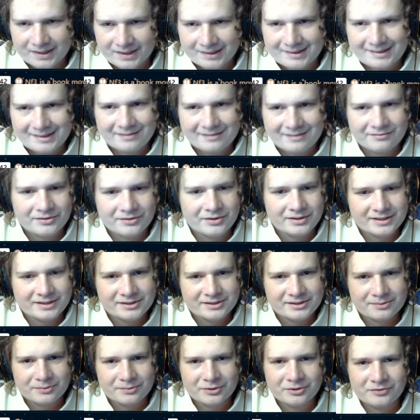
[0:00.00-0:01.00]
after
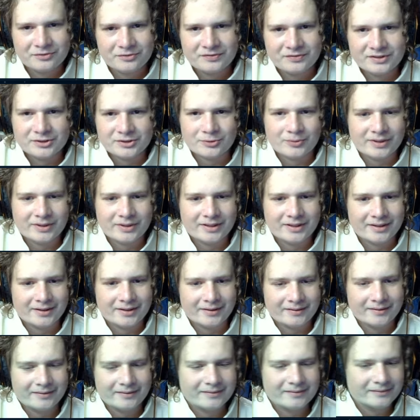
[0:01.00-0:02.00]
this move is
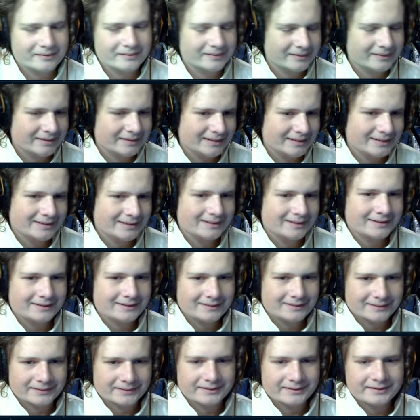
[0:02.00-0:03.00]
where it
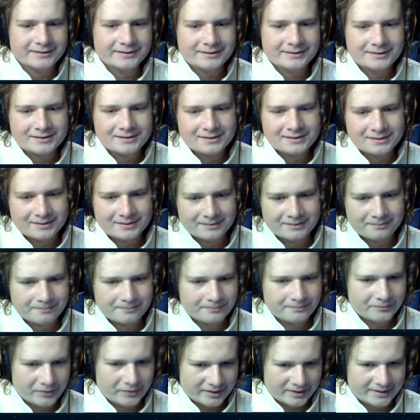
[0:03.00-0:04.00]
starts to
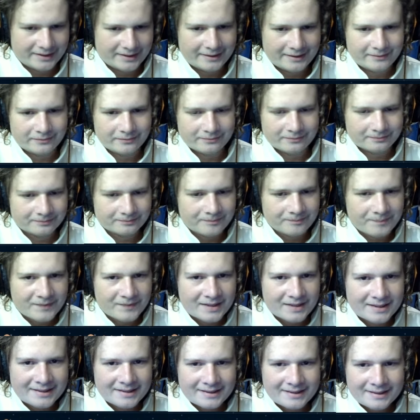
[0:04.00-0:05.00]
break down.
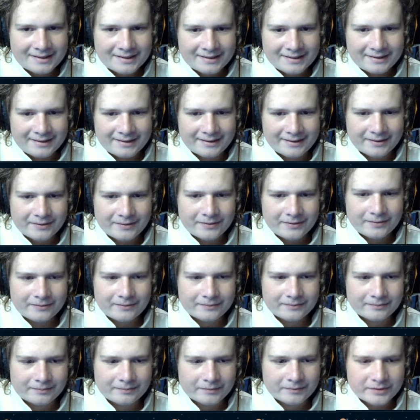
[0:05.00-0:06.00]
Here,
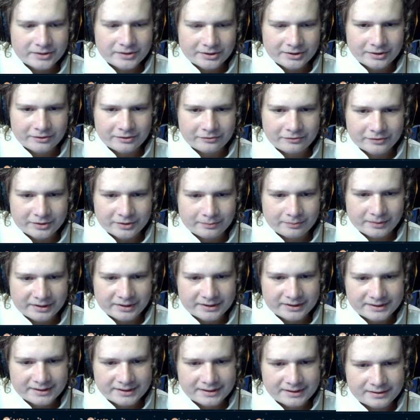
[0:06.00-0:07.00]
Stockfish
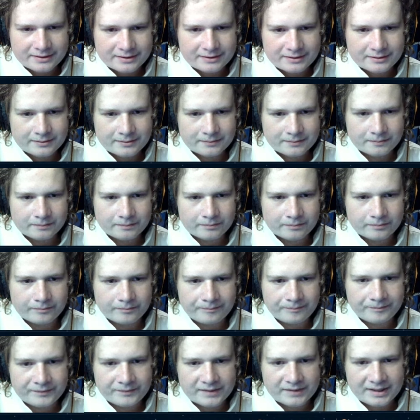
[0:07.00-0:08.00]
plays this
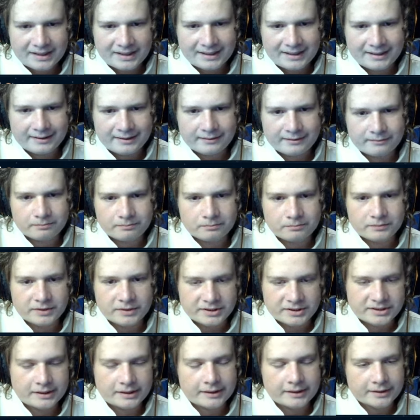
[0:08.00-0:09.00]
and
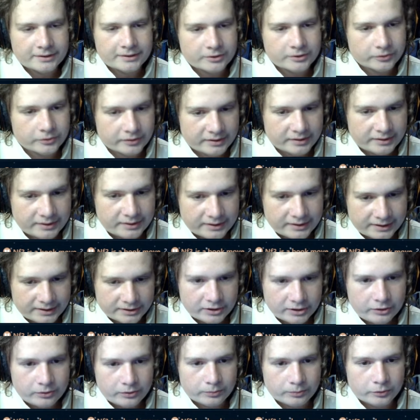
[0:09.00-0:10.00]
decides on its
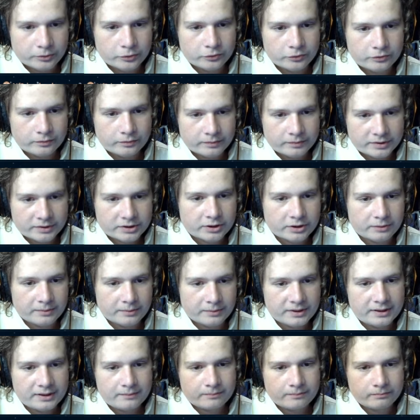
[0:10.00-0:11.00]
other move. It's going to
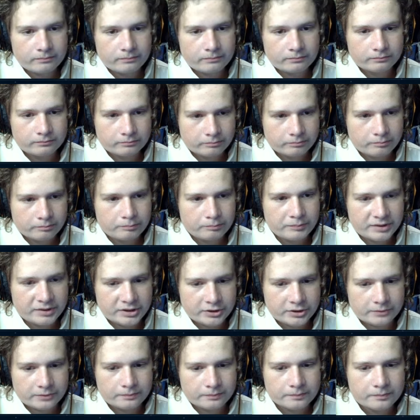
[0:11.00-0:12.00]
be
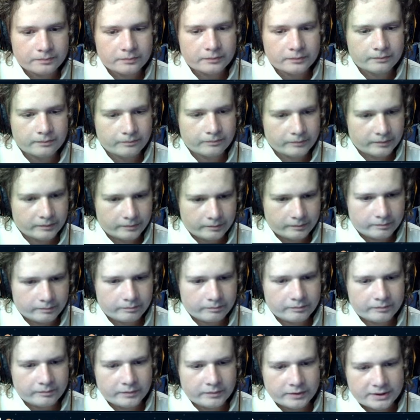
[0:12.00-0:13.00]
bishop
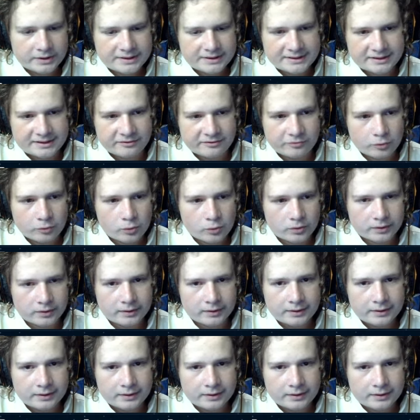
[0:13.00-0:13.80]
c4,